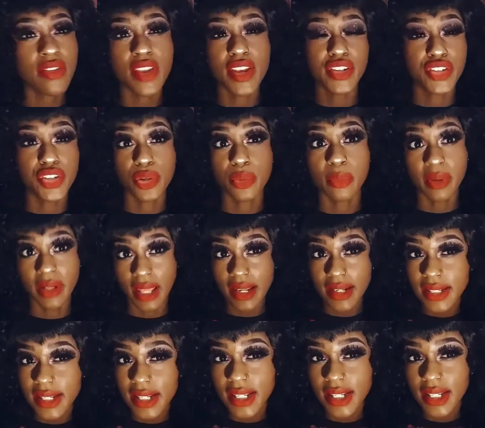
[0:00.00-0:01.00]
skills,
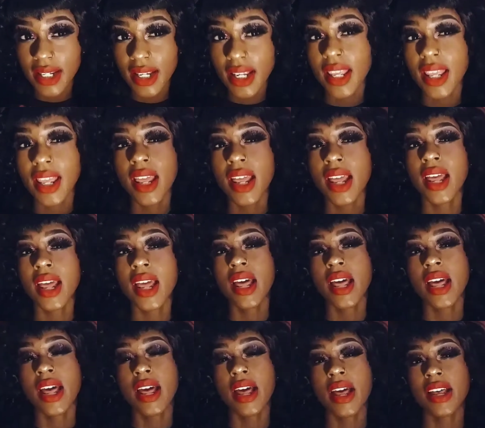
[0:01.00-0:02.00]
and that's
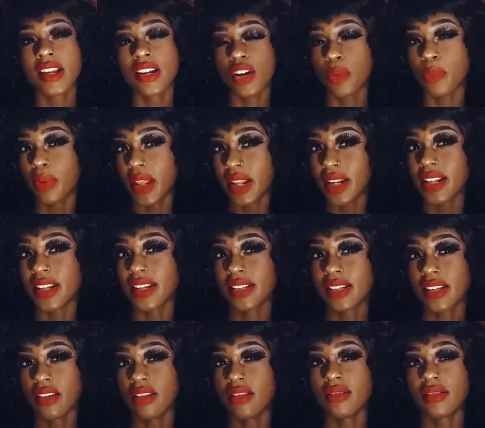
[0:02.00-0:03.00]
kind of like what I need to work
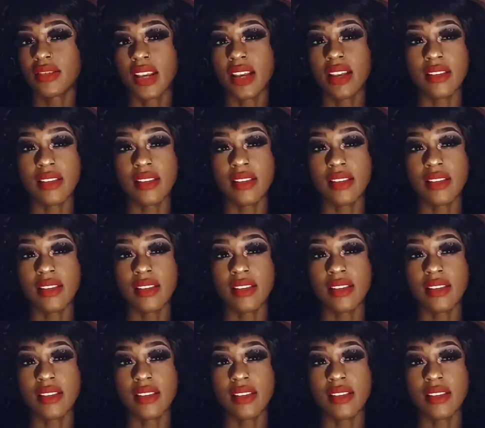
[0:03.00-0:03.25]
on a little bit more.